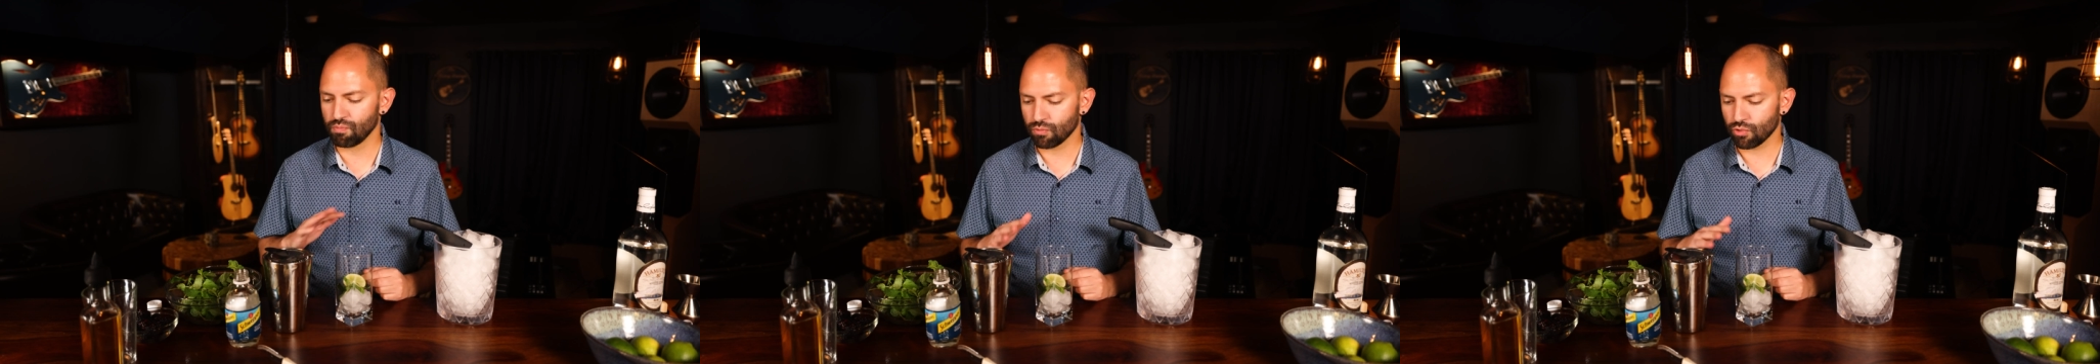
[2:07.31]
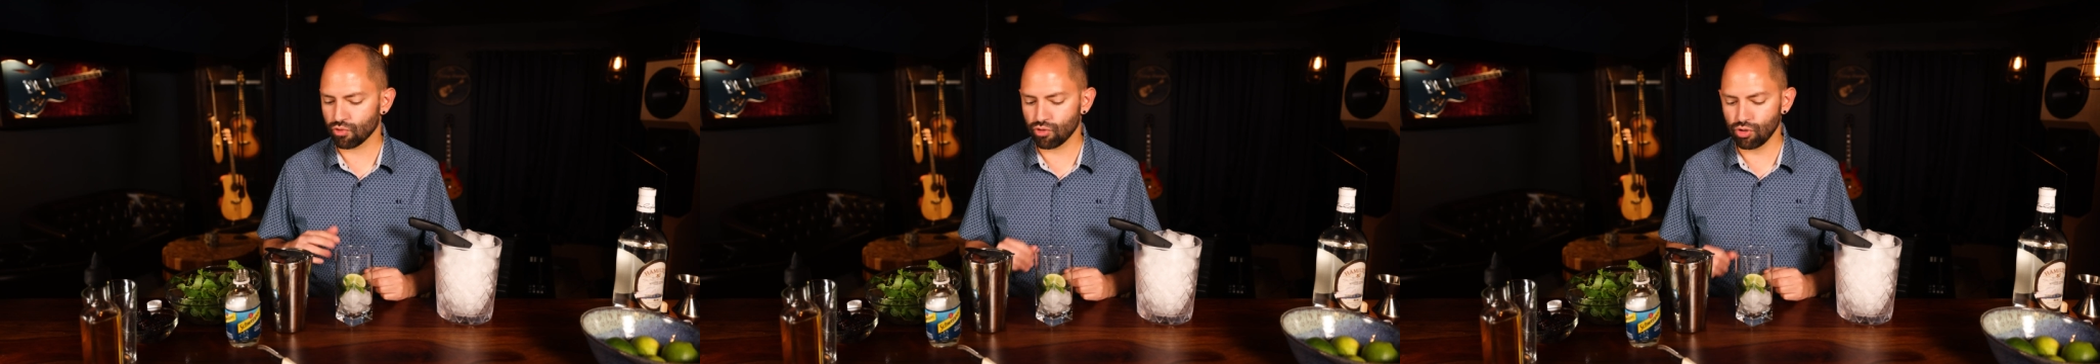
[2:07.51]

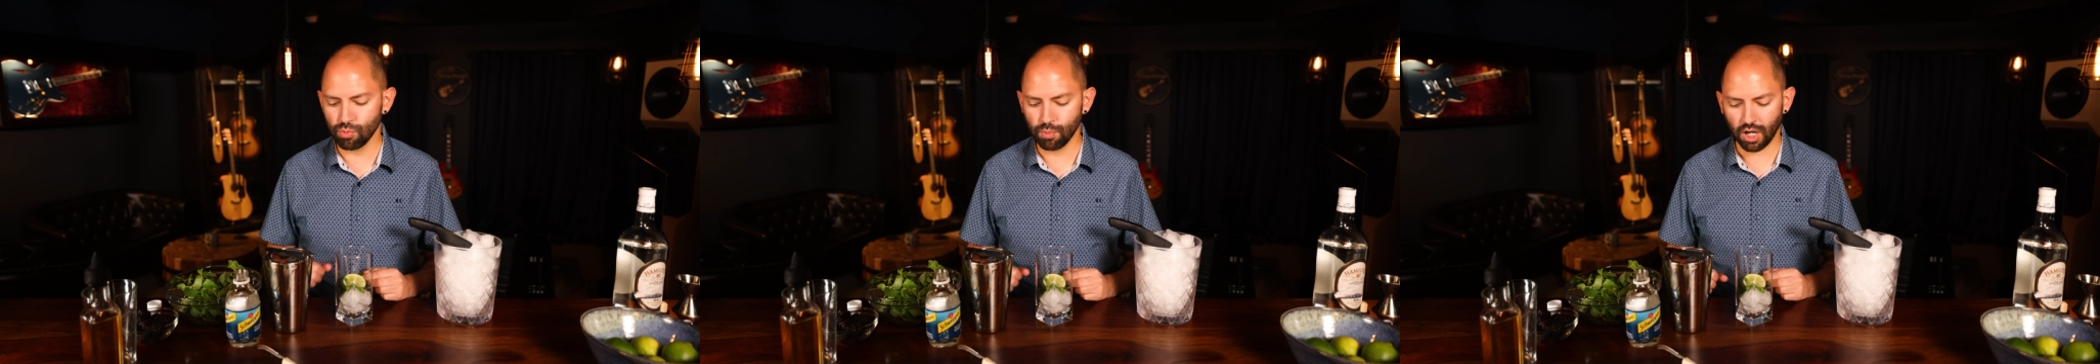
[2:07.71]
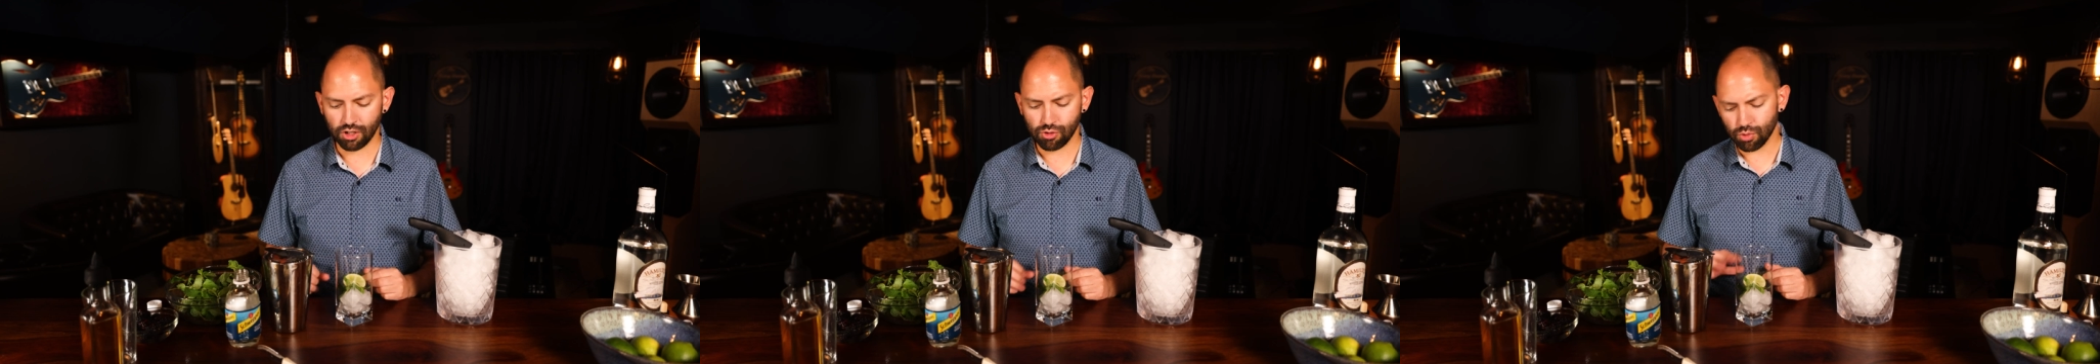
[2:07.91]
It's too
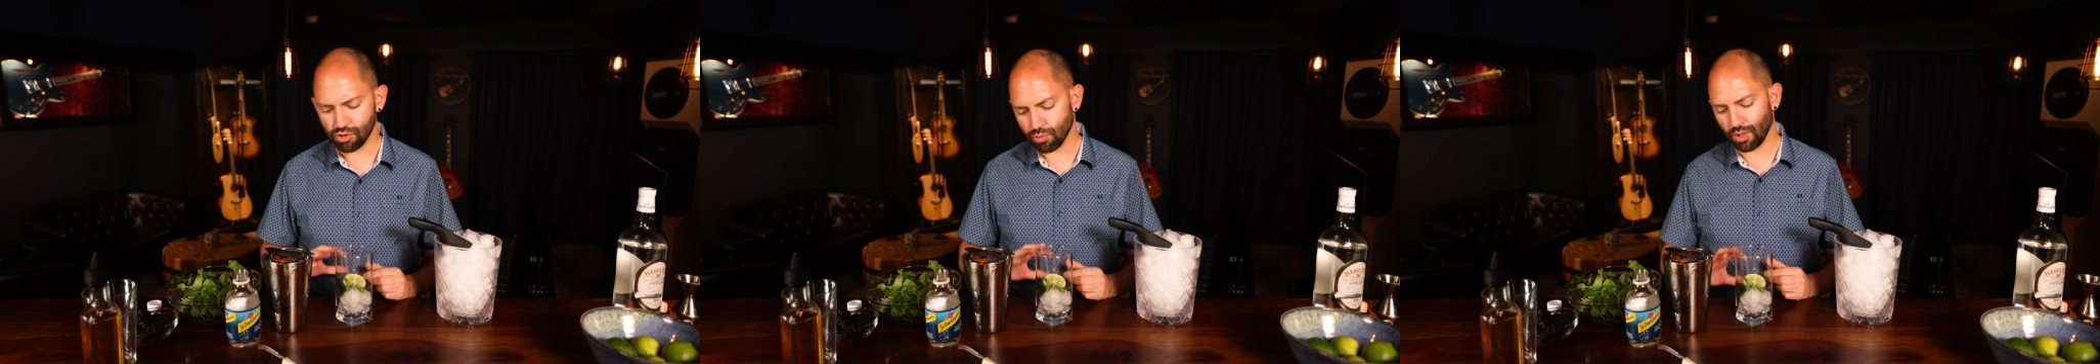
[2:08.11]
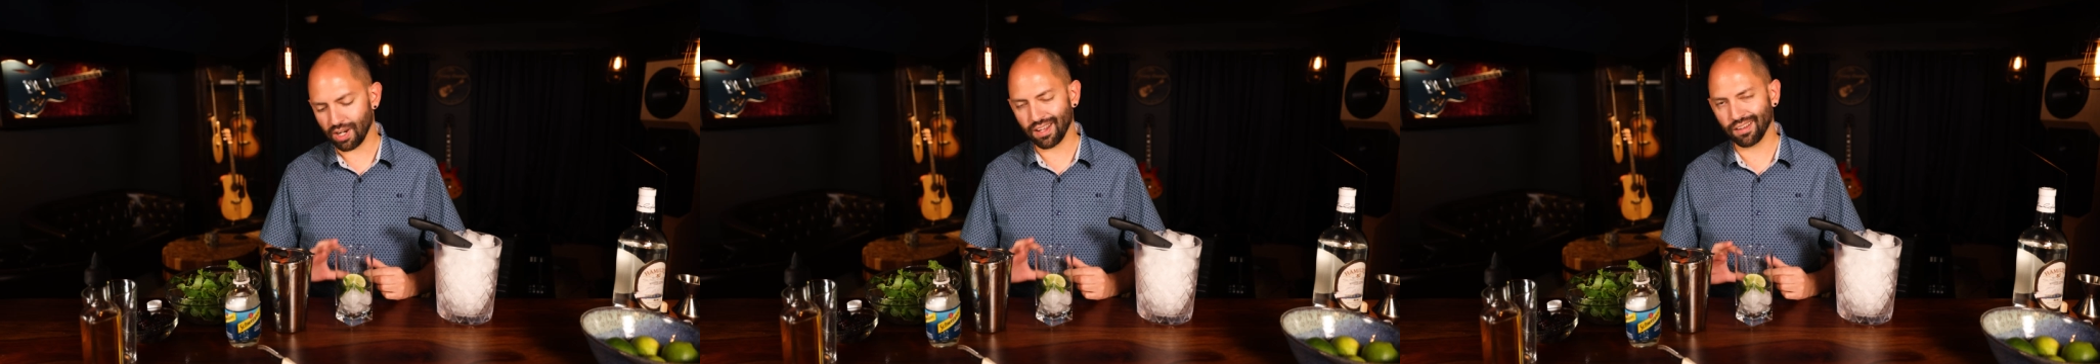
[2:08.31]
much. We
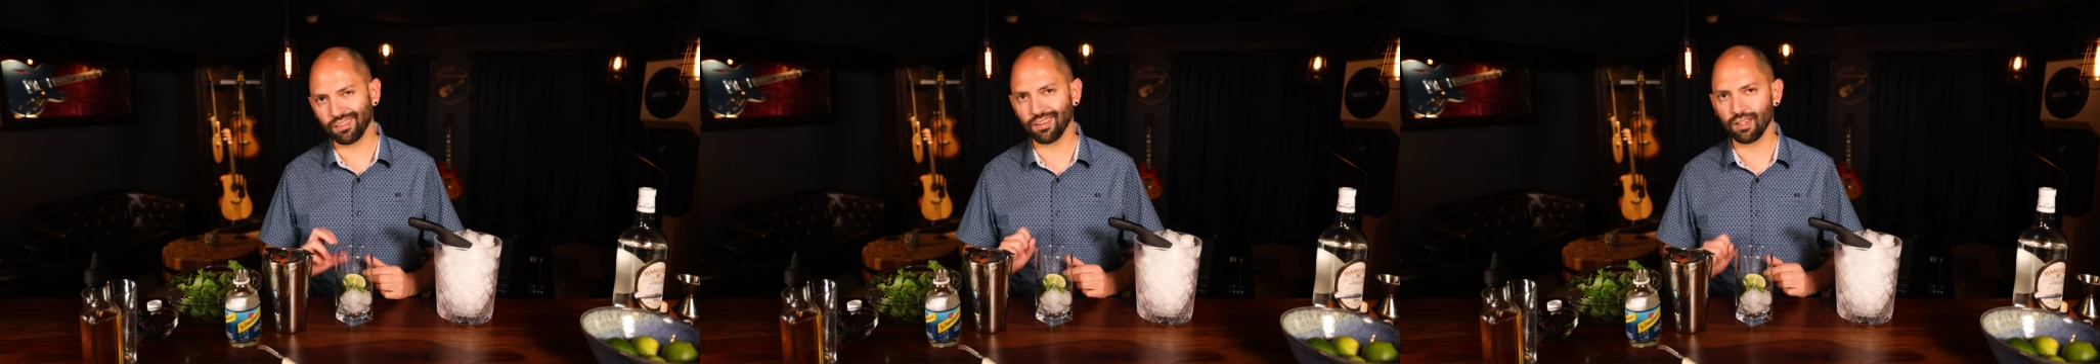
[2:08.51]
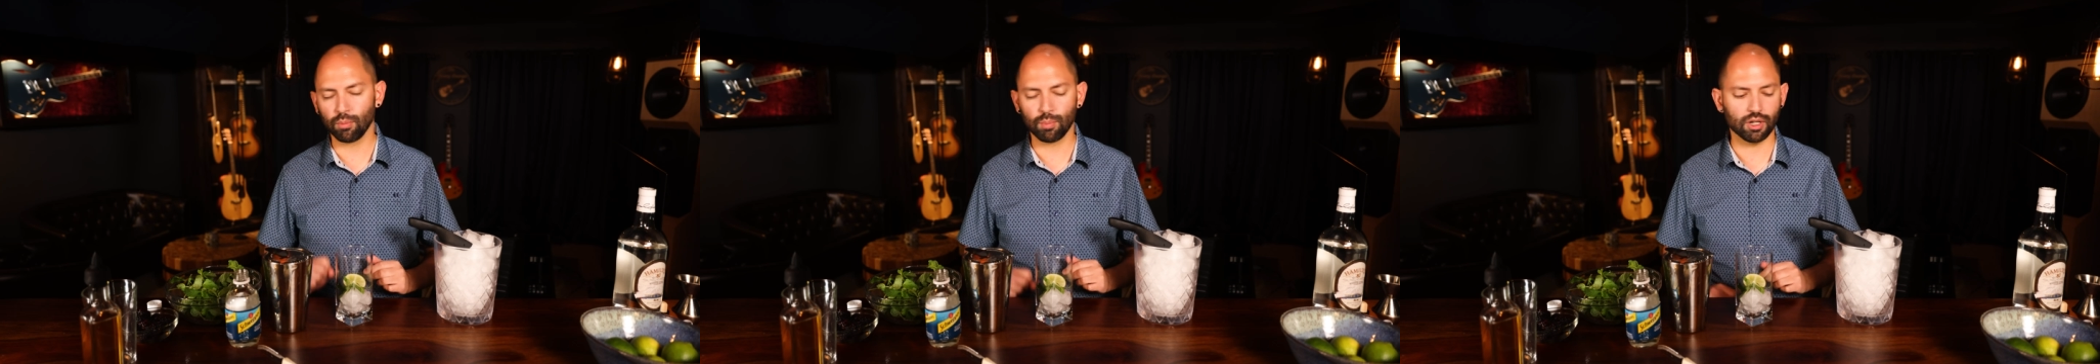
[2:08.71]
just want to add a
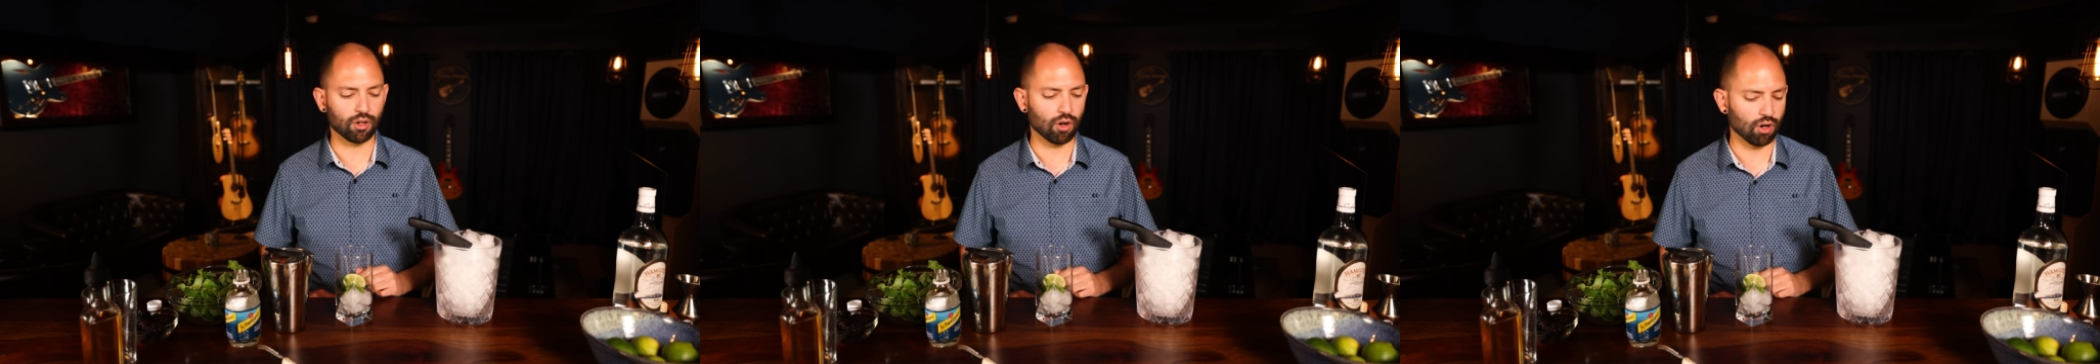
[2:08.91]
little bit of